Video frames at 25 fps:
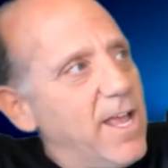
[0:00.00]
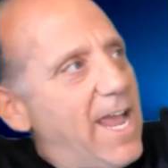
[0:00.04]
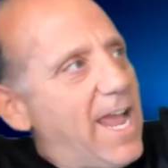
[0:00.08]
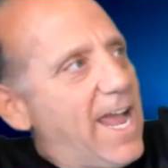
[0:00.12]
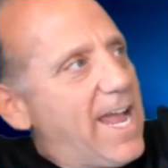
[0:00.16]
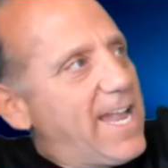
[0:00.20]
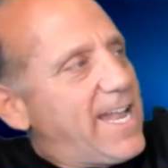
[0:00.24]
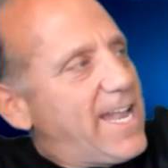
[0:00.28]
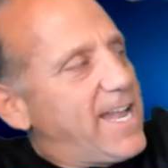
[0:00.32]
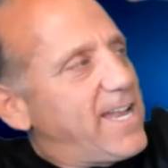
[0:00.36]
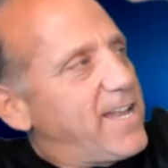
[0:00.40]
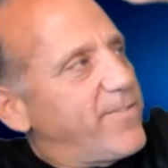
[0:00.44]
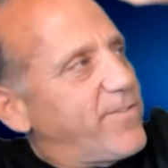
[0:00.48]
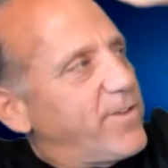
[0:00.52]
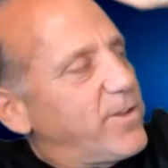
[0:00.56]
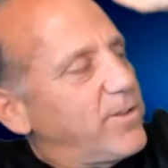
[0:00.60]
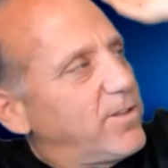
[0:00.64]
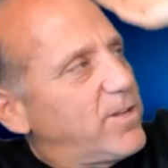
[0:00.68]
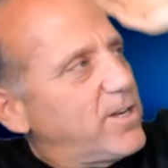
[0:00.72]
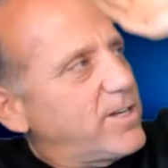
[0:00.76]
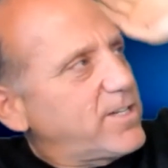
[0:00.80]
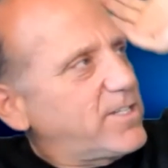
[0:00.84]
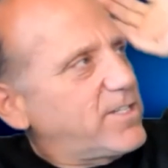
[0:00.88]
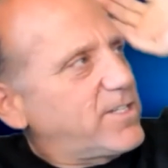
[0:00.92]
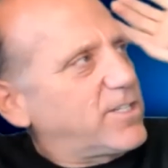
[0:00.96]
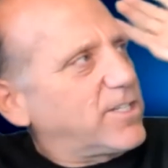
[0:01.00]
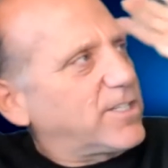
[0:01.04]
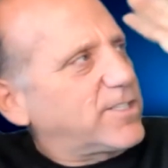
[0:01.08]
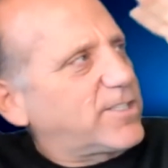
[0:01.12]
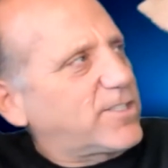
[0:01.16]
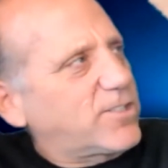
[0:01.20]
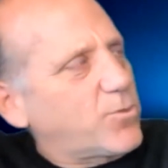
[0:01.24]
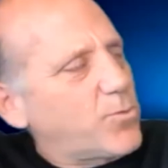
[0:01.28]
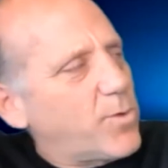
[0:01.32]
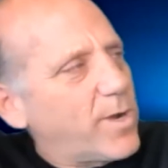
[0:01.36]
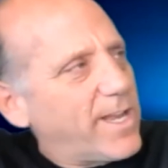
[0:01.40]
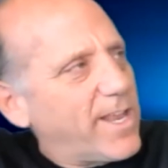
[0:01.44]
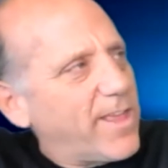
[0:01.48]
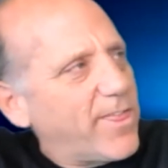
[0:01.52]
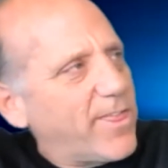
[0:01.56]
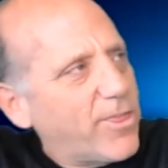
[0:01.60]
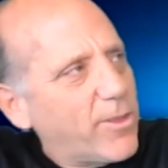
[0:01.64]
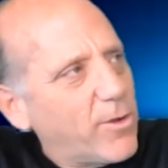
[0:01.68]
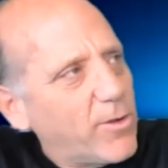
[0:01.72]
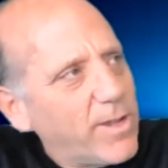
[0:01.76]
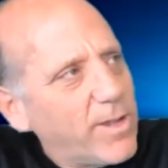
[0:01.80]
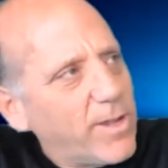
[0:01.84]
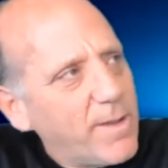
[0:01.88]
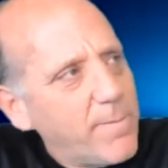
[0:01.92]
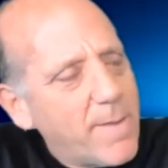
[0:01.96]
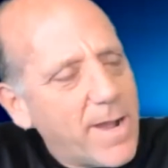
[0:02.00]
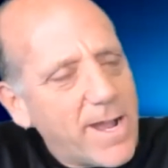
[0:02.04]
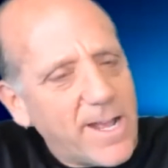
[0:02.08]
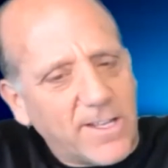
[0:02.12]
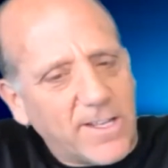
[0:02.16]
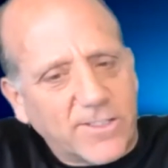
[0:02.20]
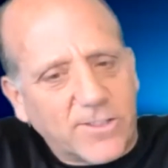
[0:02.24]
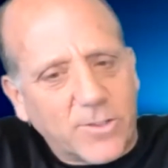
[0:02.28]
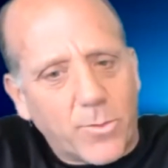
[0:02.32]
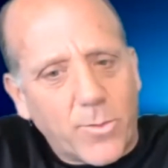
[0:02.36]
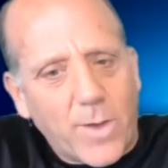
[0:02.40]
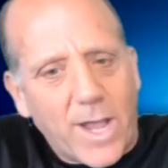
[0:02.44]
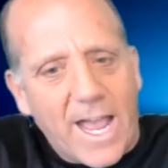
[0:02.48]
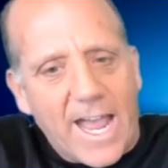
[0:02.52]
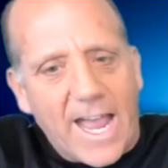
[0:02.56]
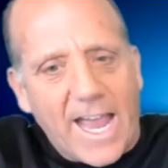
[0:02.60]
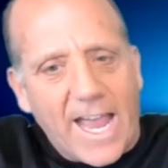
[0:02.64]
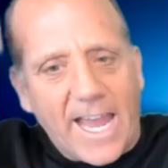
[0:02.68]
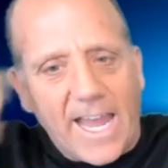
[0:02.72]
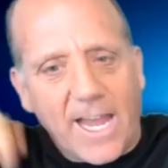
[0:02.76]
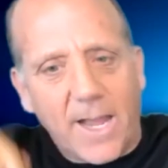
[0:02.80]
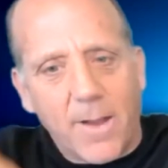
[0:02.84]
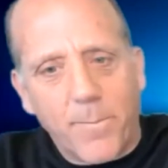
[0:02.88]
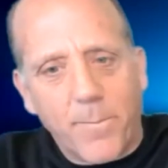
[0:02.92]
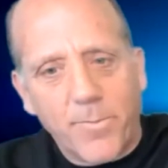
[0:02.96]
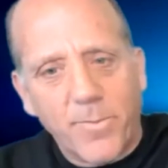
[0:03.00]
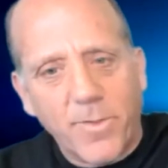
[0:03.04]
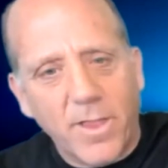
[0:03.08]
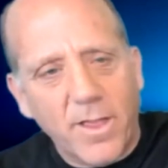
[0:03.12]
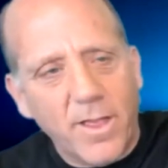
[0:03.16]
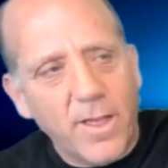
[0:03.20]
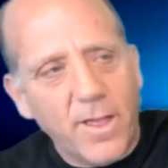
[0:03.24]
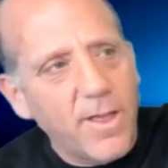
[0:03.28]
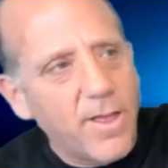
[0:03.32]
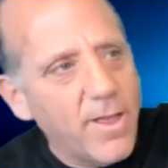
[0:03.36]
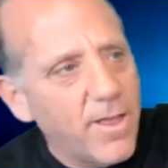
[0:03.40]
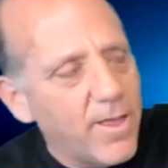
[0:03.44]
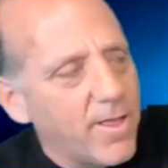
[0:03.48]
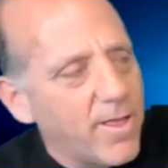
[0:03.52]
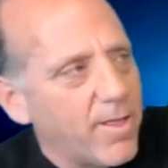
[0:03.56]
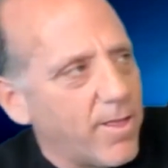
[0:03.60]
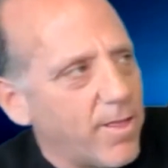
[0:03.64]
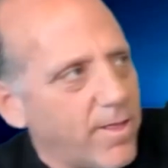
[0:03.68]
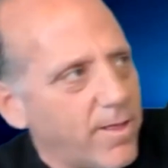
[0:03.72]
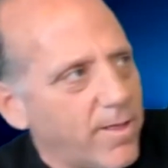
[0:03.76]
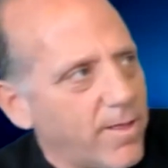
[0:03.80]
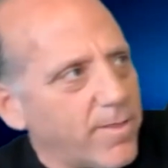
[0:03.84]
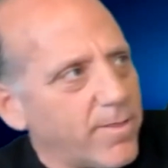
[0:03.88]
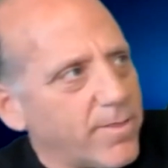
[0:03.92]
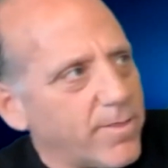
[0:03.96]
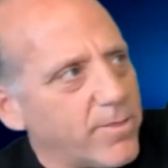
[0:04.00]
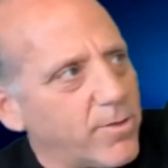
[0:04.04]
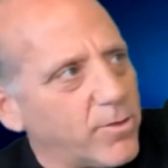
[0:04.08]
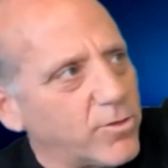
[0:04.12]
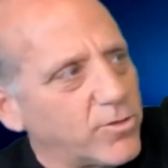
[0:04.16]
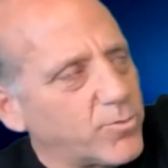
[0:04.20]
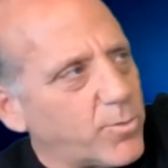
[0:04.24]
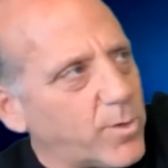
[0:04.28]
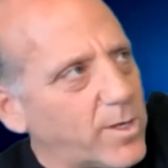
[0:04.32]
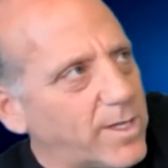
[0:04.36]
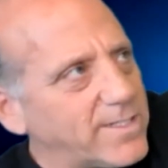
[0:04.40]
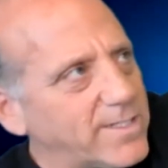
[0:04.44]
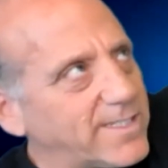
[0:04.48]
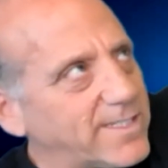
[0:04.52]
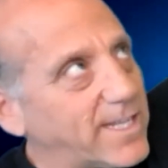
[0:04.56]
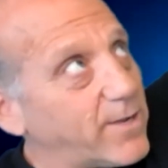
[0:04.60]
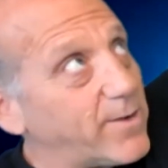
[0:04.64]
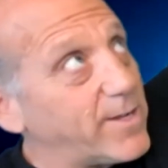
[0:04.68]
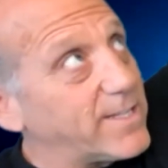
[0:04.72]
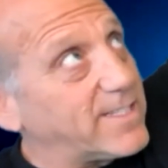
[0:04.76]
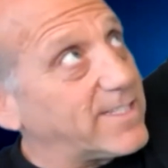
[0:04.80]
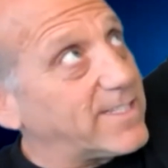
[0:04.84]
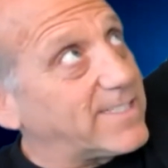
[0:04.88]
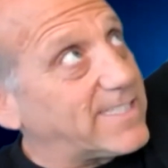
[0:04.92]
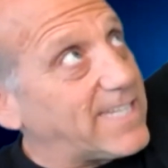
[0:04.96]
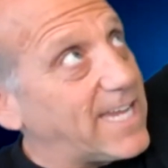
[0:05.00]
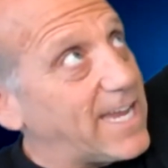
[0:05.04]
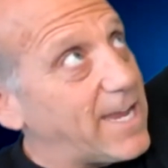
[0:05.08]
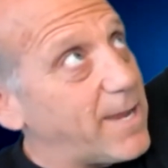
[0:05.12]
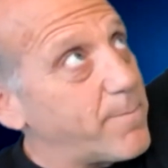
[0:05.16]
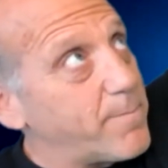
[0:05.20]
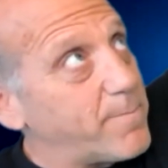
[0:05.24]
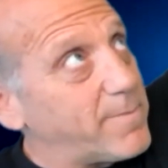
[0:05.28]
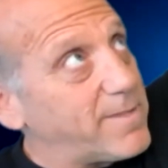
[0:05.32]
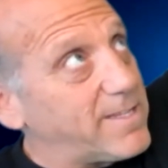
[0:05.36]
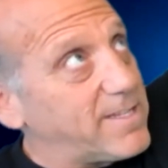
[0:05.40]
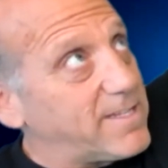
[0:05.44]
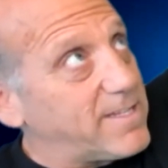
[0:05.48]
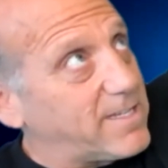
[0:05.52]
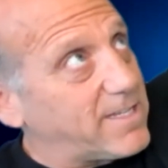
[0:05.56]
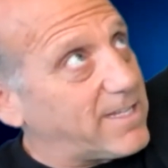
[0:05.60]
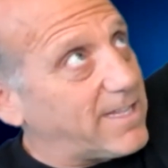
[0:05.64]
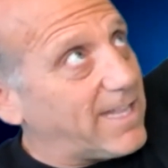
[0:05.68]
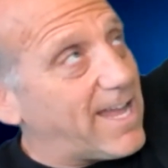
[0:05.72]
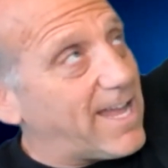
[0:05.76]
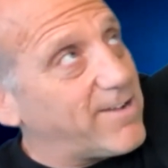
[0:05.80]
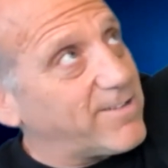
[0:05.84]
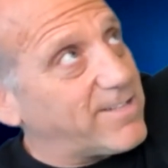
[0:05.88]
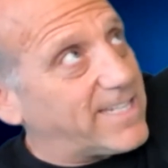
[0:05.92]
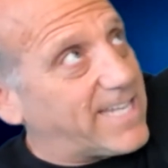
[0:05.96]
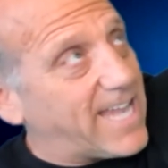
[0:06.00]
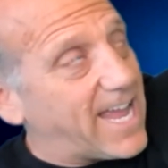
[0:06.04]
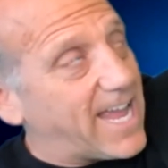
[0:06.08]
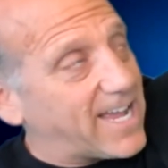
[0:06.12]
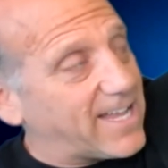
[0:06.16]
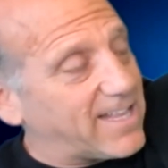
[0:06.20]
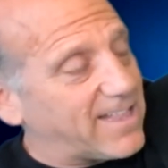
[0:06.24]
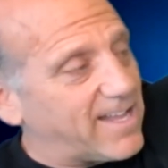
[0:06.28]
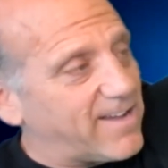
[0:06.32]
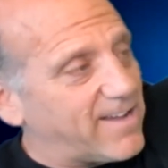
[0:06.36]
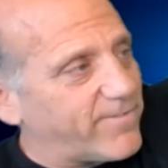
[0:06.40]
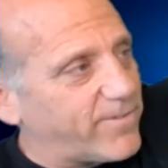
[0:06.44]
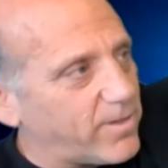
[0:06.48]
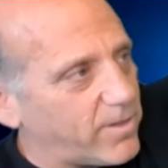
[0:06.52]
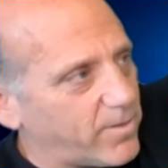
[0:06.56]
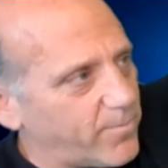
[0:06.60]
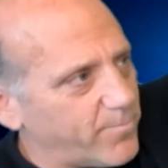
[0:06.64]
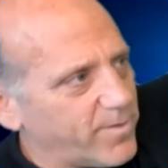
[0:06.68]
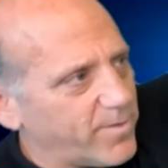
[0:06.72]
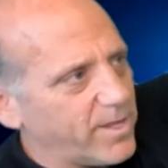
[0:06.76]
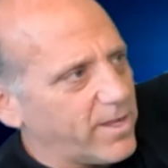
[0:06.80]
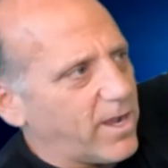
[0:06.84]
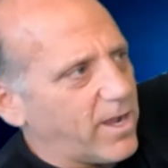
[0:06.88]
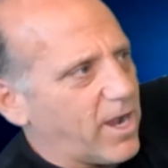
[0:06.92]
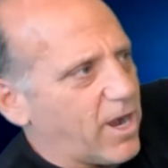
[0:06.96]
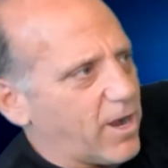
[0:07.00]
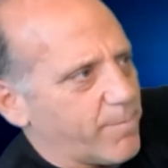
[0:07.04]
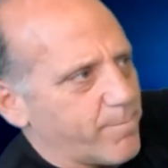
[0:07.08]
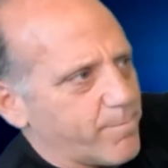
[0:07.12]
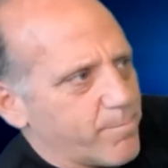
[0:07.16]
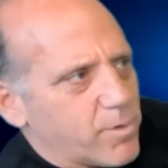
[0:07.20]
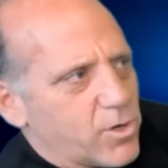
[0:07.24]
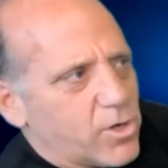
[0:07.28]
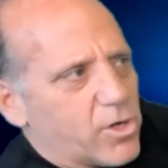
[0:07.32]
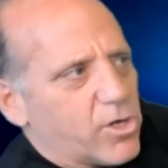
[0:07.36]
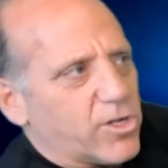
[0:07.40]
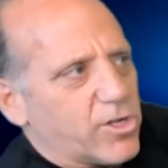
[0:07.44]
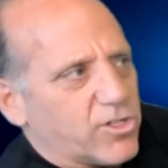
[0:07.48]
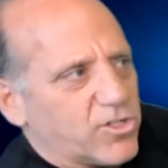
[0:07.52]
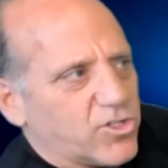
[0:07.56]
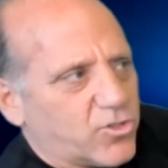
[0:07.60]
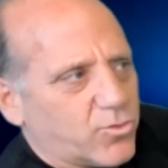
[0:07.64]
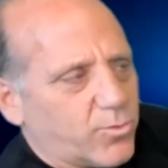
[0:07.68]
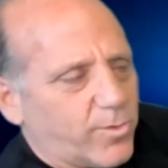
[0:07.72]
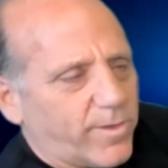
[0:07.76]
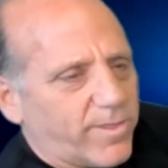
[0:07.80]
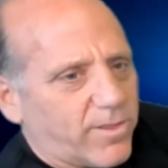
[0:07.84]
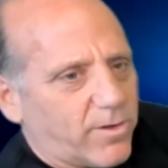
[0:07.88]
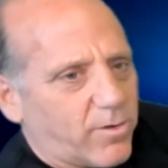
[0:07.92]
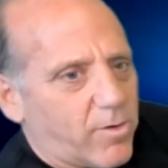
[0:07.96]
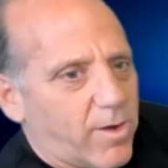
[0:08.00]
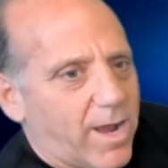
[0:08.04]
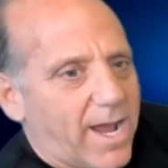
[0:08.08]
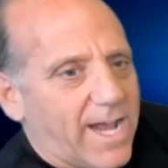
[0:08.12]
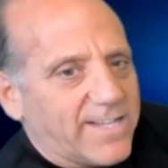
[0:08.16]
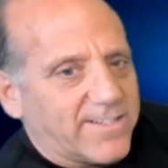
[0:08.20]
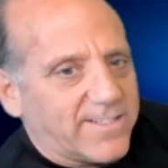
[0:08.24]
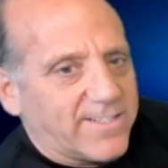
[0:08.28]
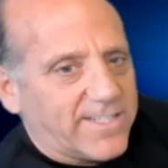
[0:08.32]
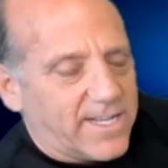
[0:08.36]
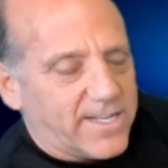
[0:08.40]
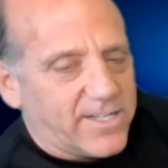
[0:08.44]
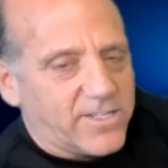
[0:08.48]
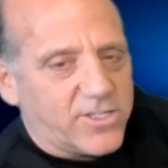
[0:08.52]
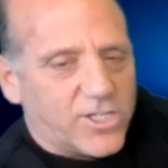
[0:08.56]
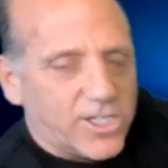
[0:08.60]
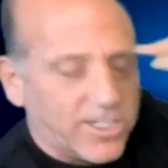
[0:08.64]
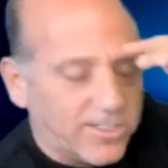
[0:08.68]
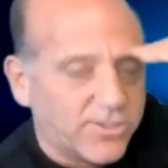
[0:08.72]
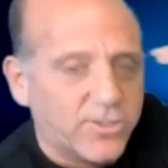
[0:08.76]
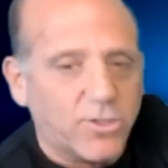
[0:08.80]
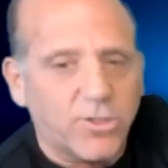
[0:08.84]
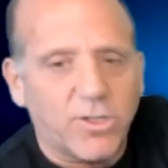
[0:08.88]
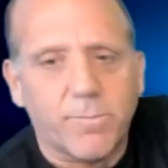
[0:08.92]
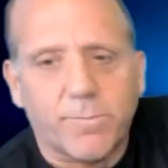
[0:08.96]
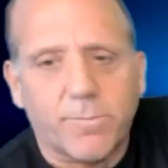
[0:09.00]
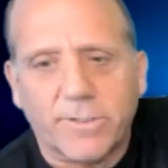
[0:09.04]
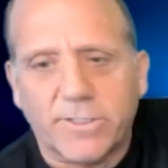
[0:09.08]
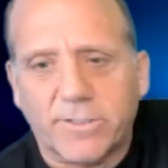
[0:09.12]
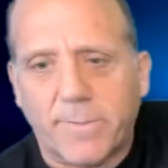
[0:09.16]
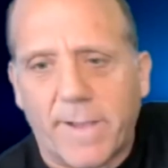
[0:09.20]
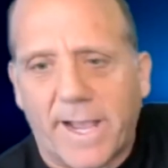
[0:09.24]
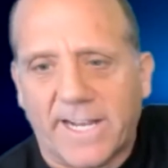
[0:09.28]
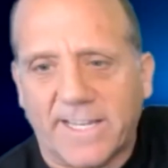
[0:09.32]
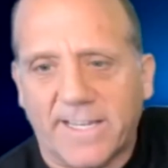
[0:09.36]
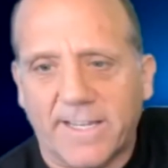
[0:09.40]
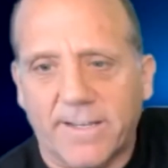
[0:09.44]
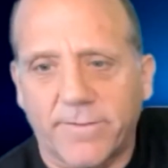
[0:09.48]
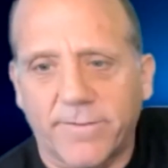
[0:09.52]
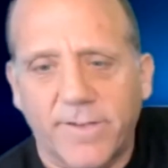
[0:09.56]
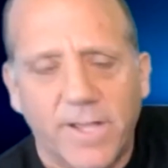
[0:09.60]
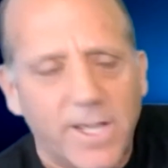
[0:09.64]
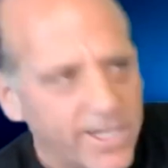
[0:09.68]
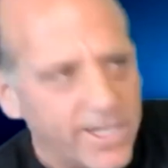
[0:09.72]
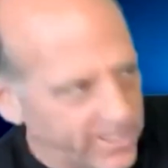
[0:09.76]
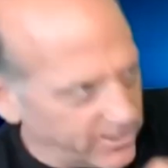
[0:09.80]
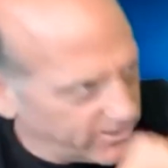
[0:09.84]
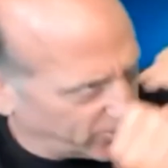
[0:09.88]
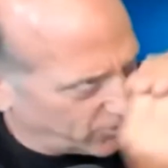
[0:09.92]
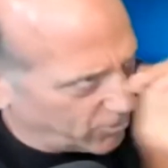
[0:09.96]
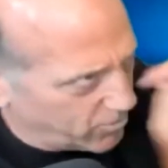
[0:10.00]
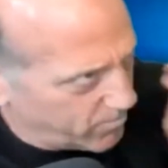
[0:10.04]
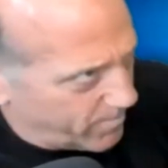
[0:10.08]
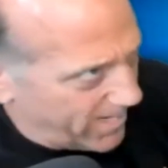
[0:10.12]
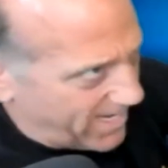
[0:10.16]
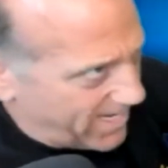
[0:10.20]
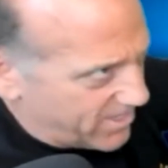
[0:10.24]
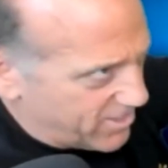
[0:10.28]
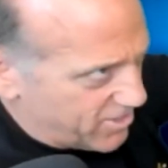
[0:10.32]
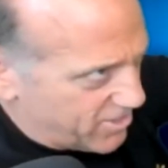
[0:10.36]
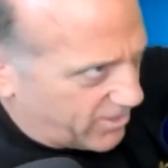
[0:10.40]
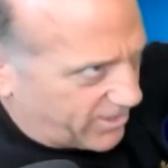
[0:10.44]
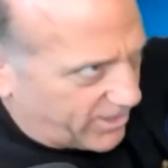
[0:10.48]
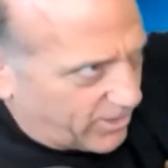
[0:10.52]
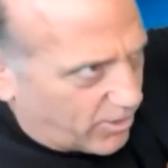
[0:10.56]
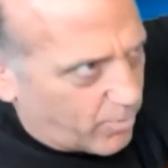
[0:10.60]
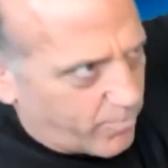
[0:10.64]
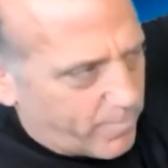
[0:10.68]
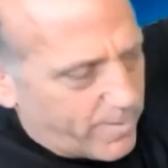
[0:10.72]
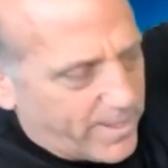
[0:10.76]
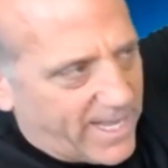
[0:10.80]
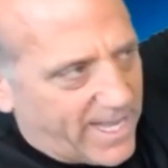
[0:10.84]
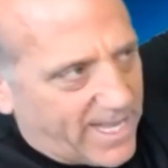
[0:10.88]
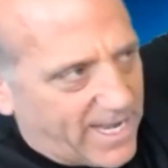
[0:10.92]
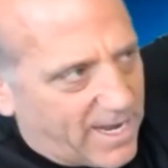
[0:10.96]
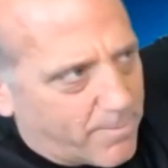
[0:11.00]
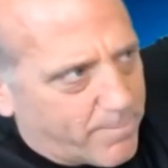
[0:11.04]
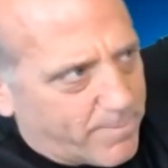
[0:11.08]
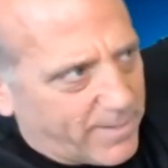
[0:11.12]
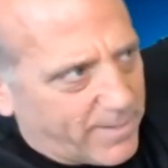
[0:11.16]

And then if you look just 20, 30 miles away, those ones that are at the same cloud deck level are merged with the horizon just due to perspective. You zoom in, you could open that up